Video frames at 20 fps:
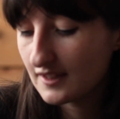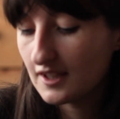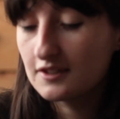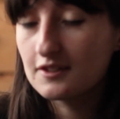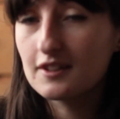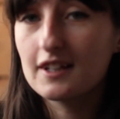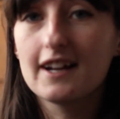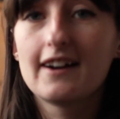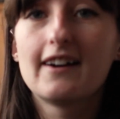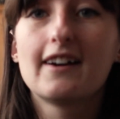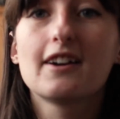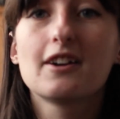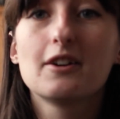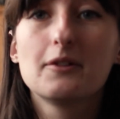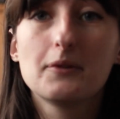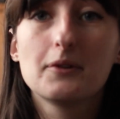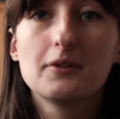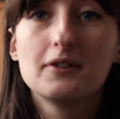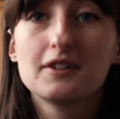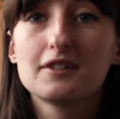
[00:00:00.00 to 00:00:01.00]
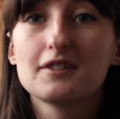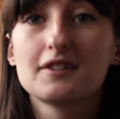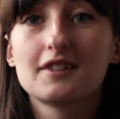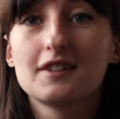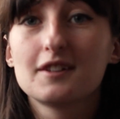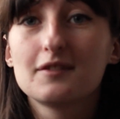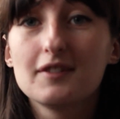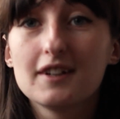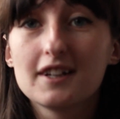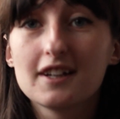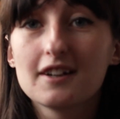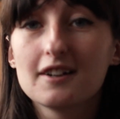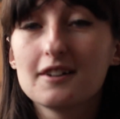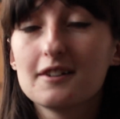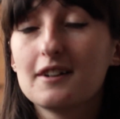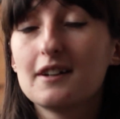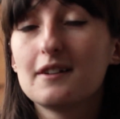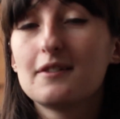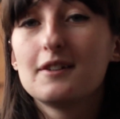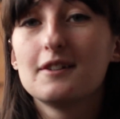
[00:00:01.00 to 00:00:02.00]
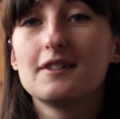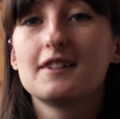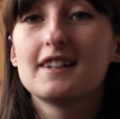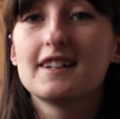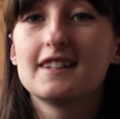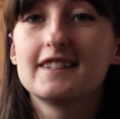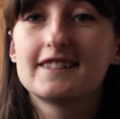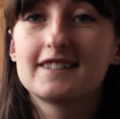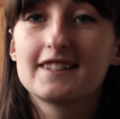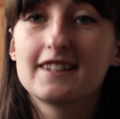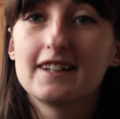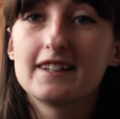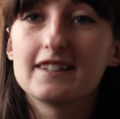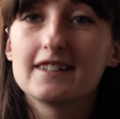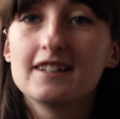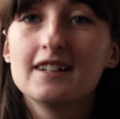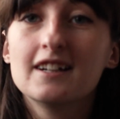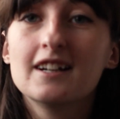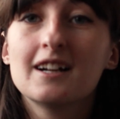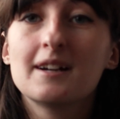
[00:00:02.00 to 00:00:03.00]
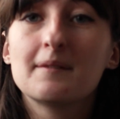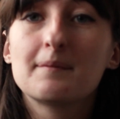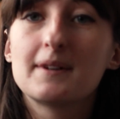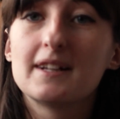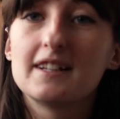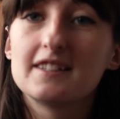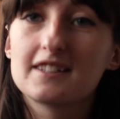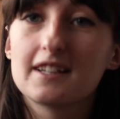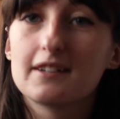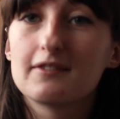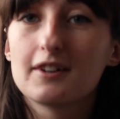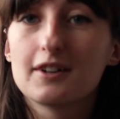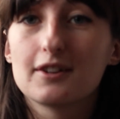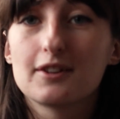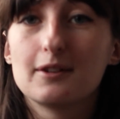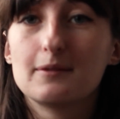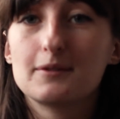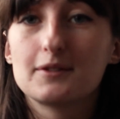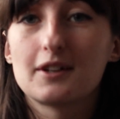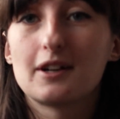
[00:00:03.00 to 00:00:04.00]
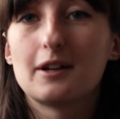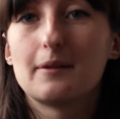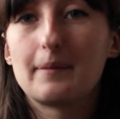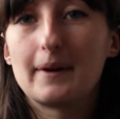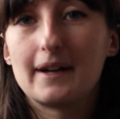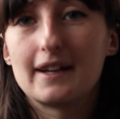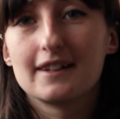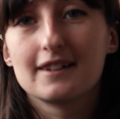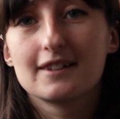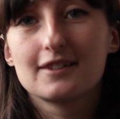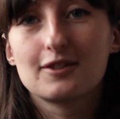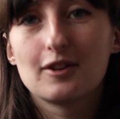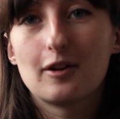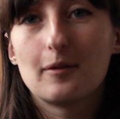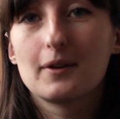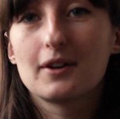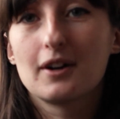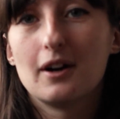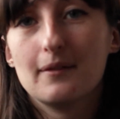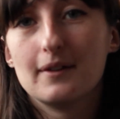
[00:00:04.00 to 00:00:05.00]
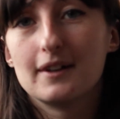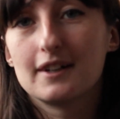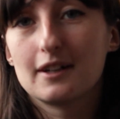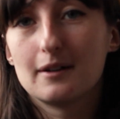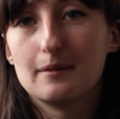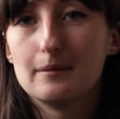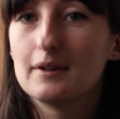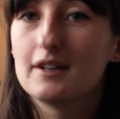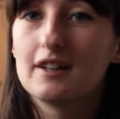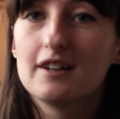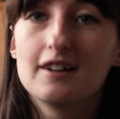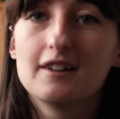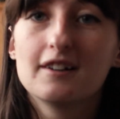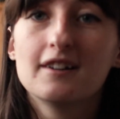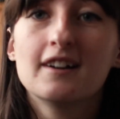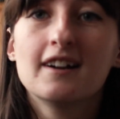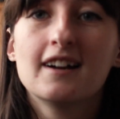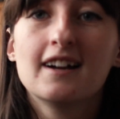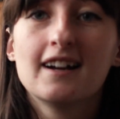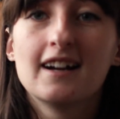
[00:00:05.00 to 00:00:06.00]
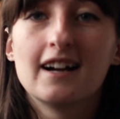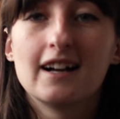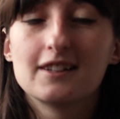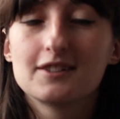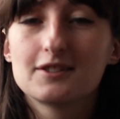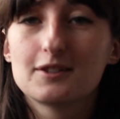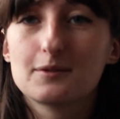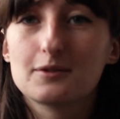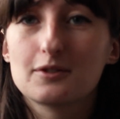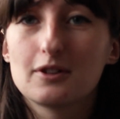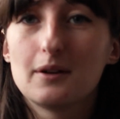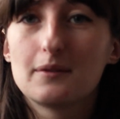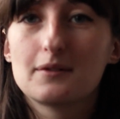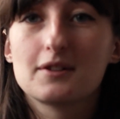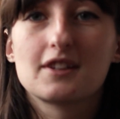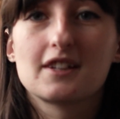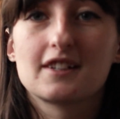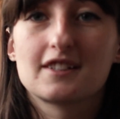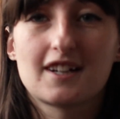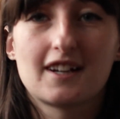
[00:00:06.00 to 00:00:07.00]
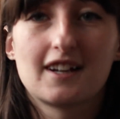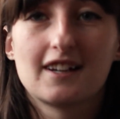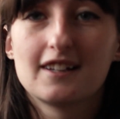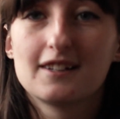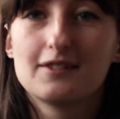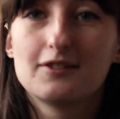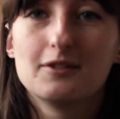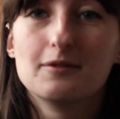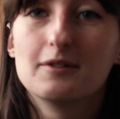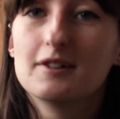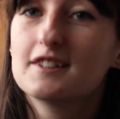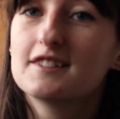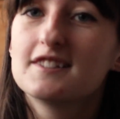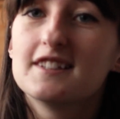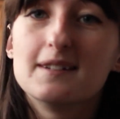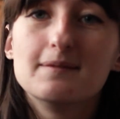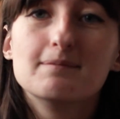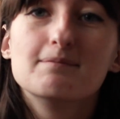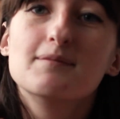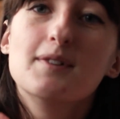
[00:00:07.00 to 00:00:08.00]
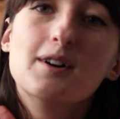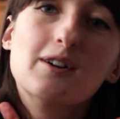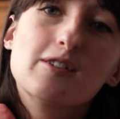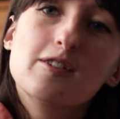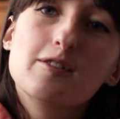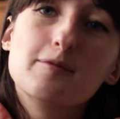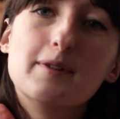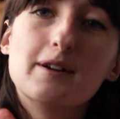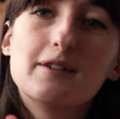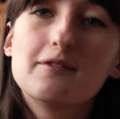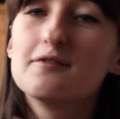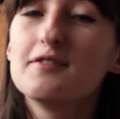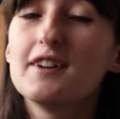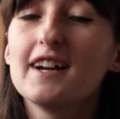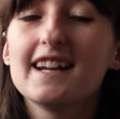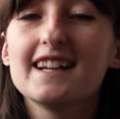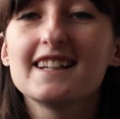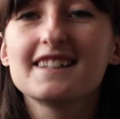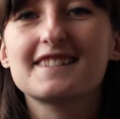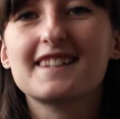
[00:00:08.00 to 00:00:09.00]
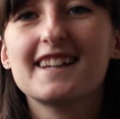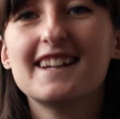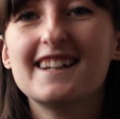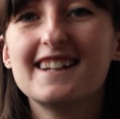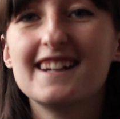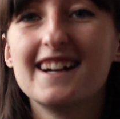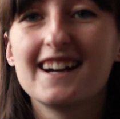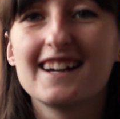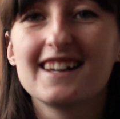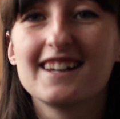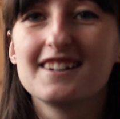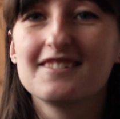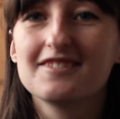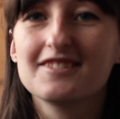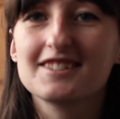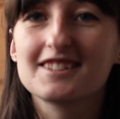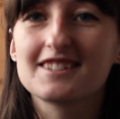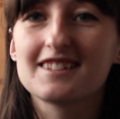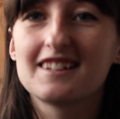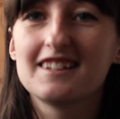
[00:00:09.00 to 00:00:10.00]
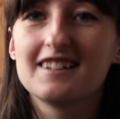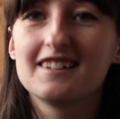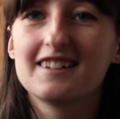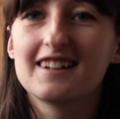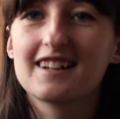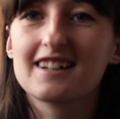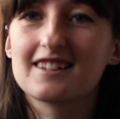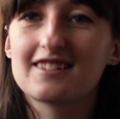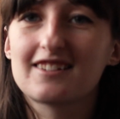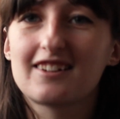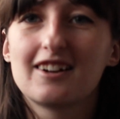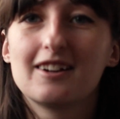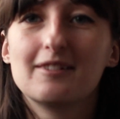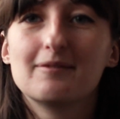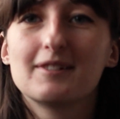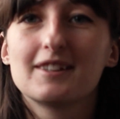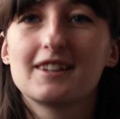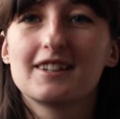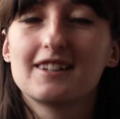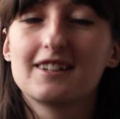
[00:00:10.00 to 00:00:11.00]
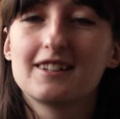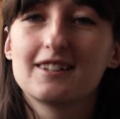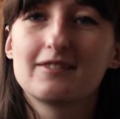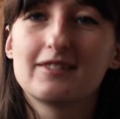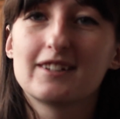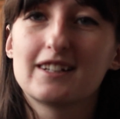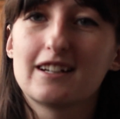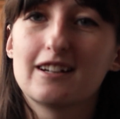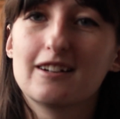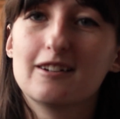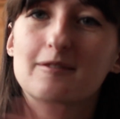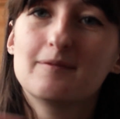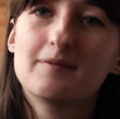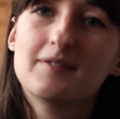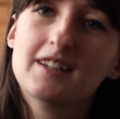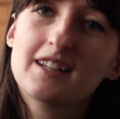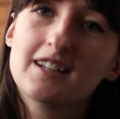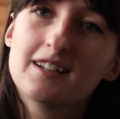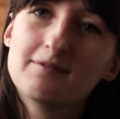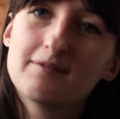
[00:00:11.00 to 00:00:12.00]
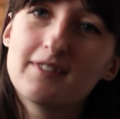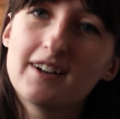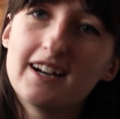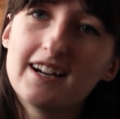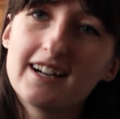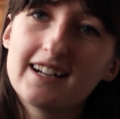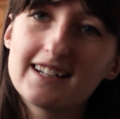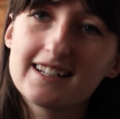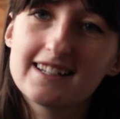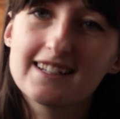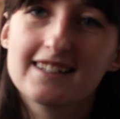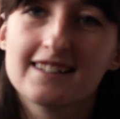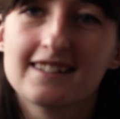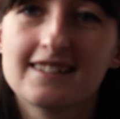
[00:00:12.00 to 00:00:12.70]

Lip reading: So yeah, I hope you enjoyed this video. If you did, then please give it a thumbs up and drop a comment down below, and subscribe to the channel if you want to see more of my face, and I will see you next time with another video. Bye!